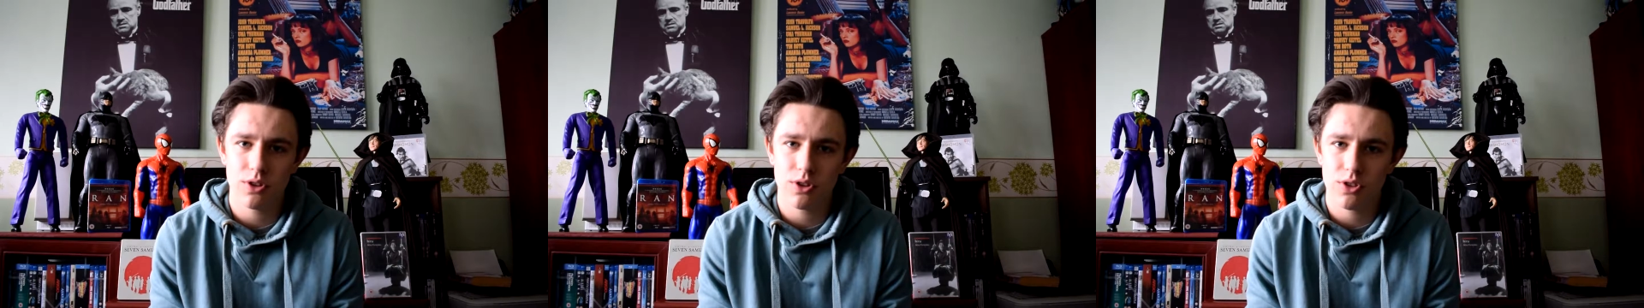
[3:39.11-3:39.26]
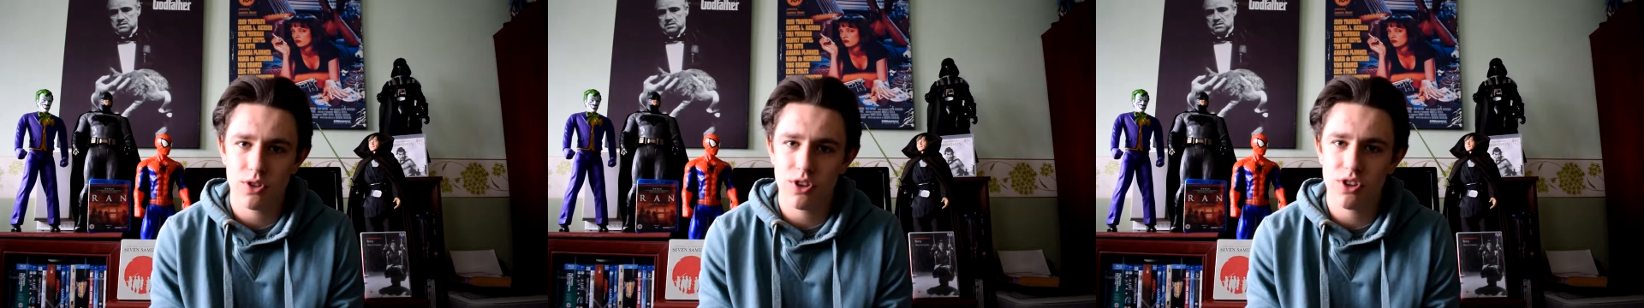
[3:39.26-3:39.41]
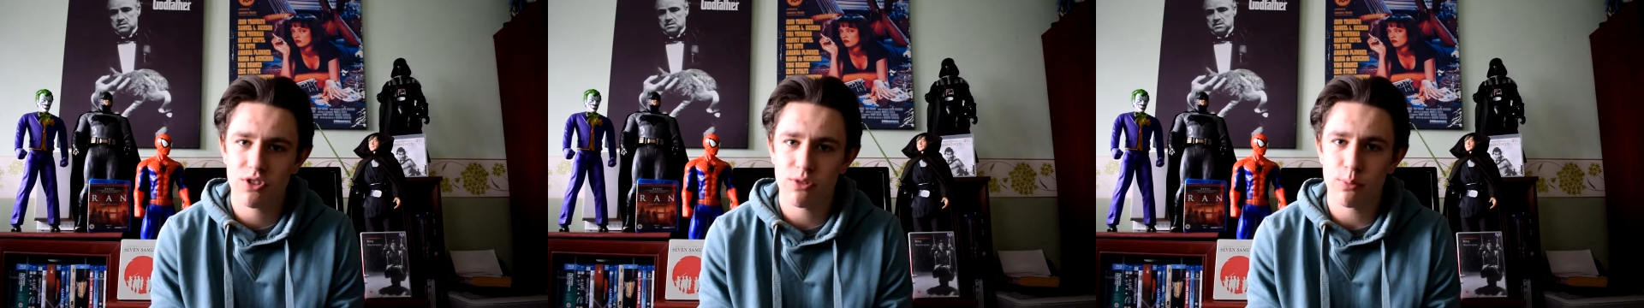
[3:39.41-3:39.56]

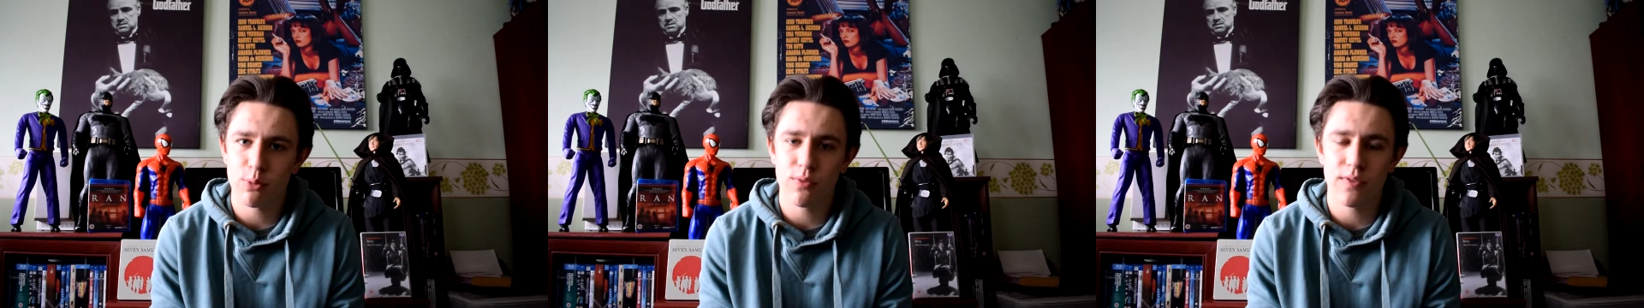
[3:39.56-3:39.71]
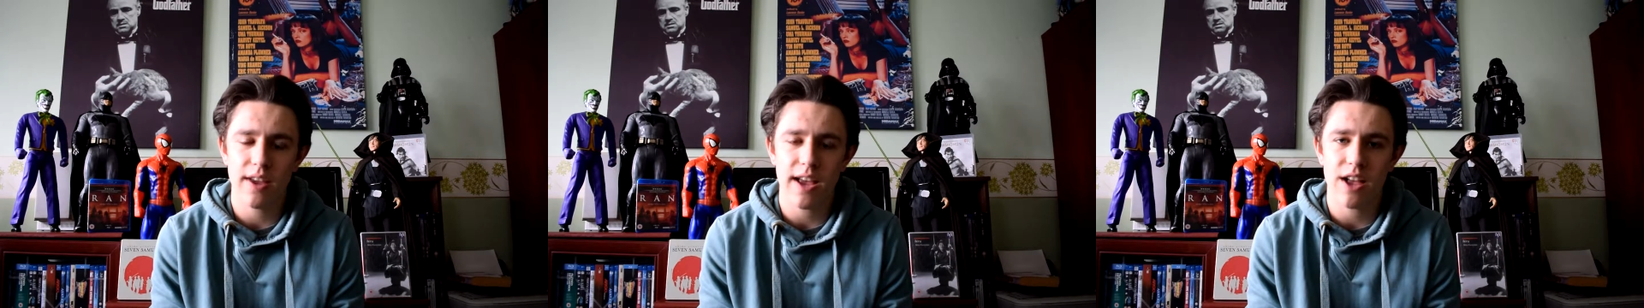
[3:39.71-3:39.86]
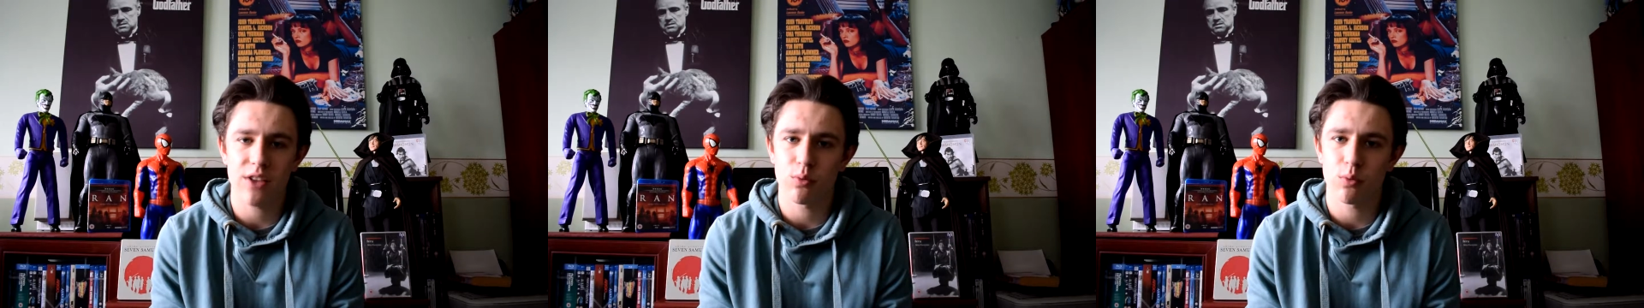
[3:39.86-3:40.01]
This
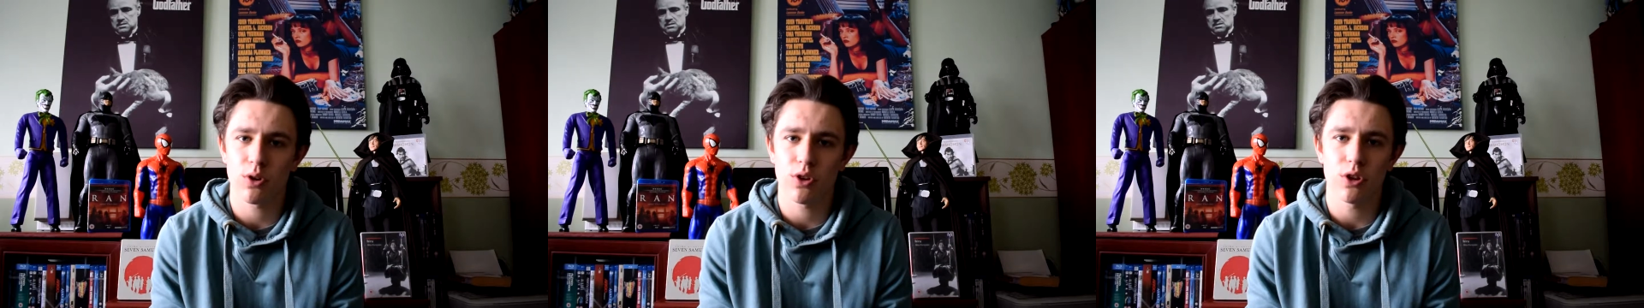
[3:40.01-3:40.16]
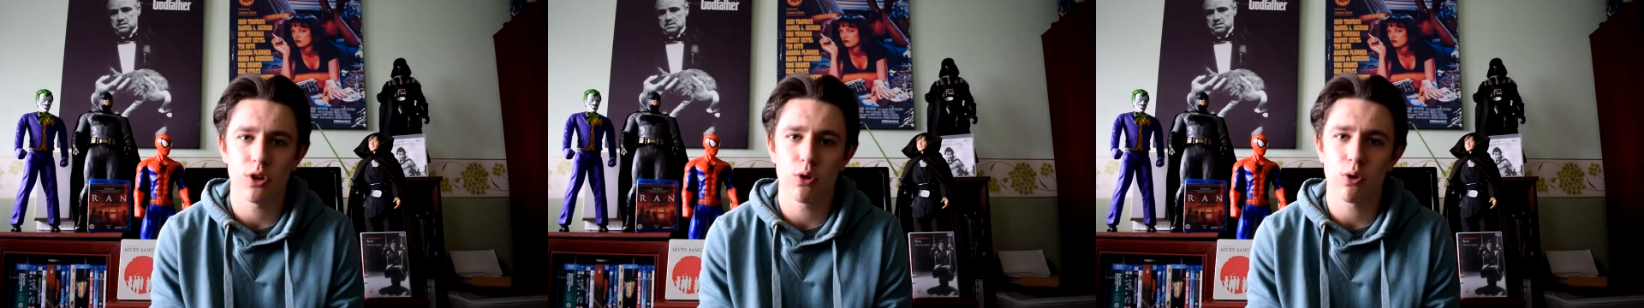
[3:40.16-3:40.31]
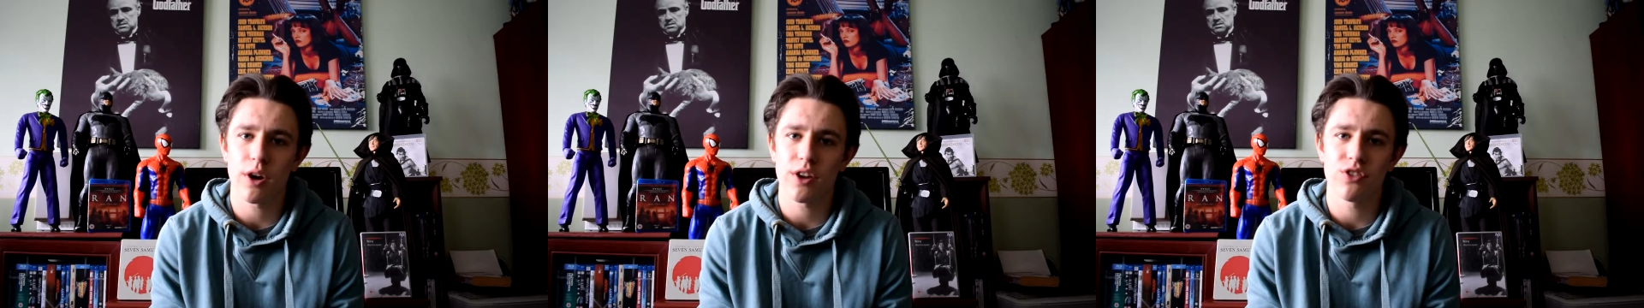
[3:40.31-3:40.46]
movie has one of
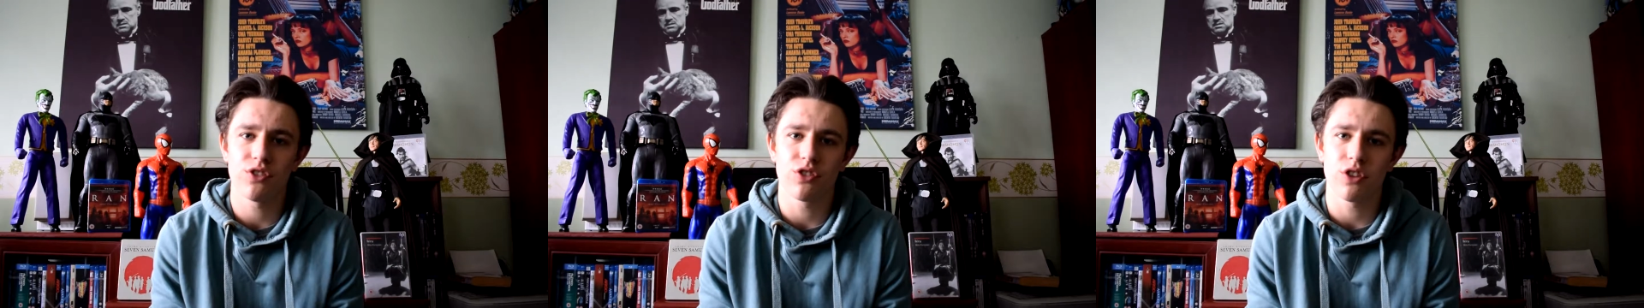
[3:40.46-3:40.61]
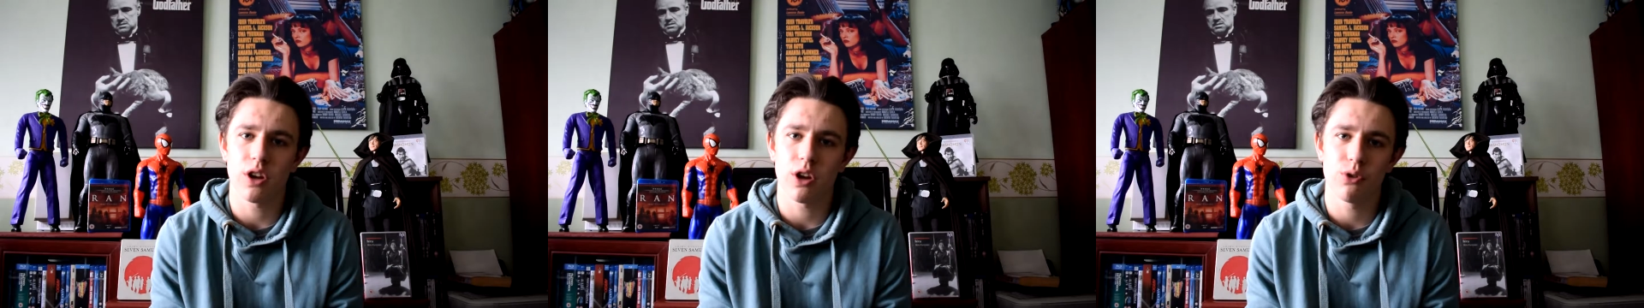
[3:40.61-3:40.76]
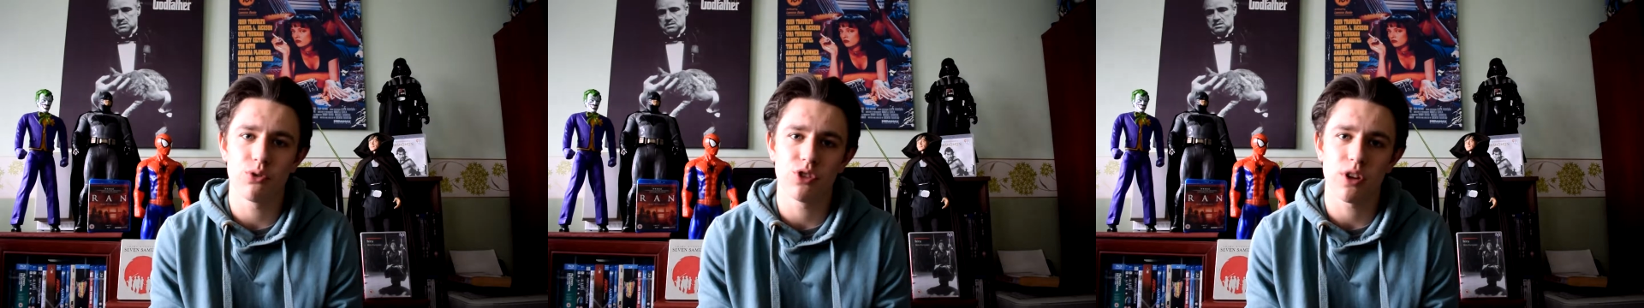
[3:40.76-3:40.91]
the greatest
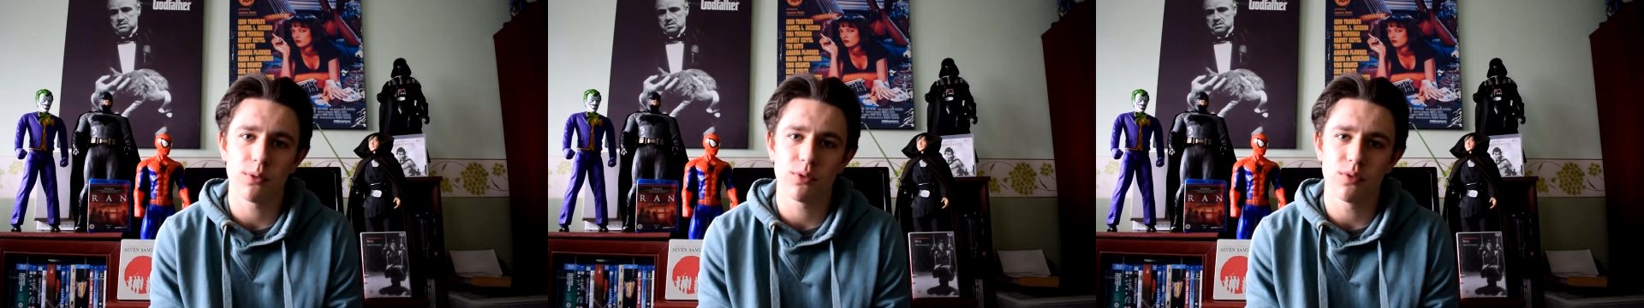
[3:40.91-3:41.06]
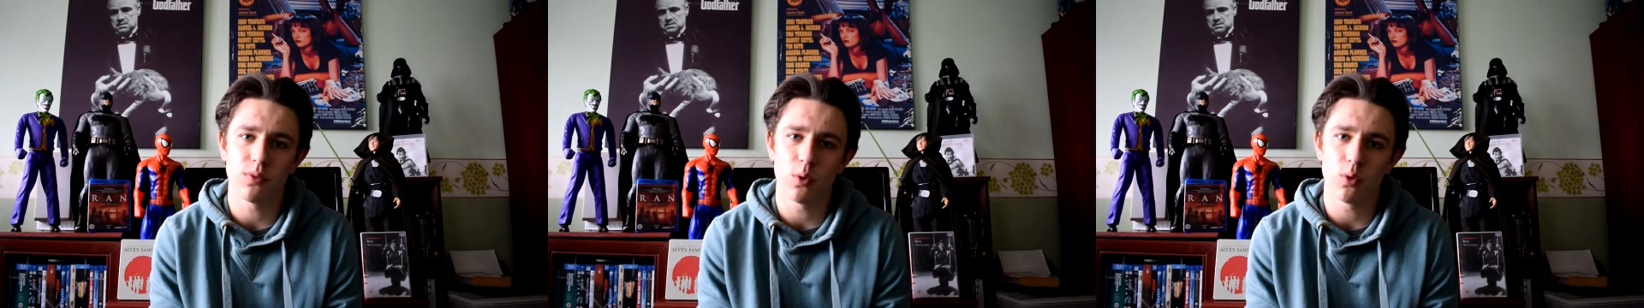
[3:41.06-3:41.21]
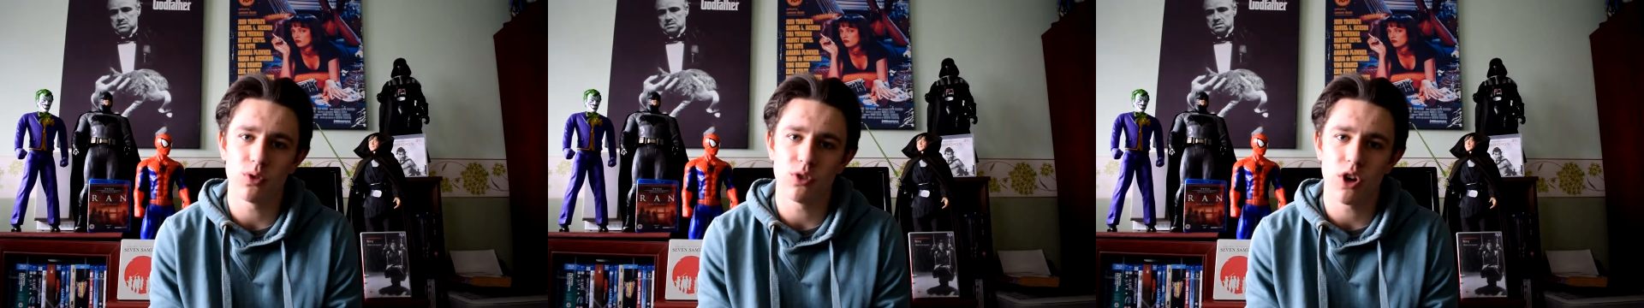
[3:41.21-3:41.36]
close-ups
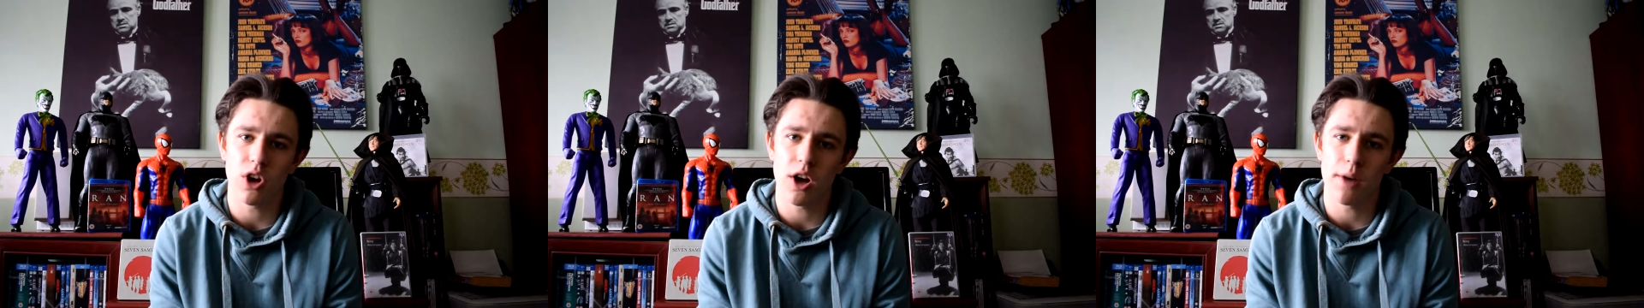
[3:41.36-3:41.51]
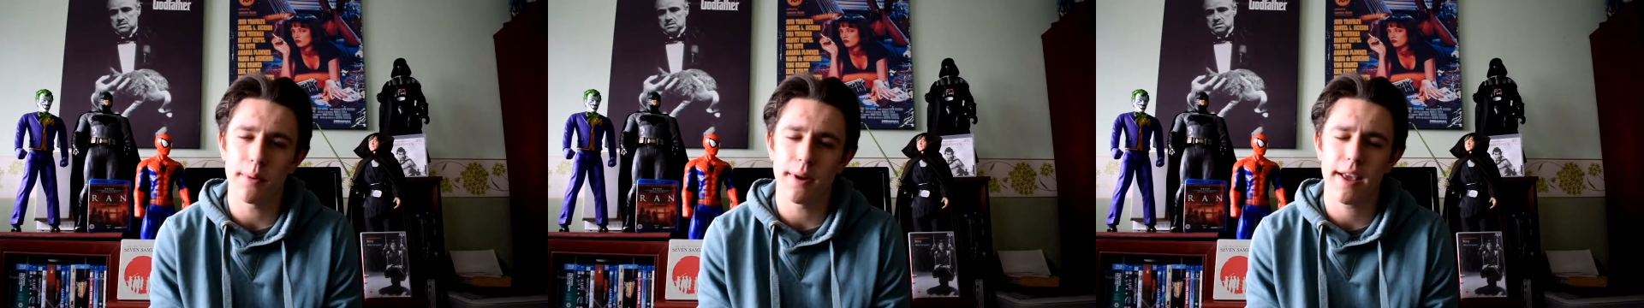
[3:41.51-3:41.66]
of all time,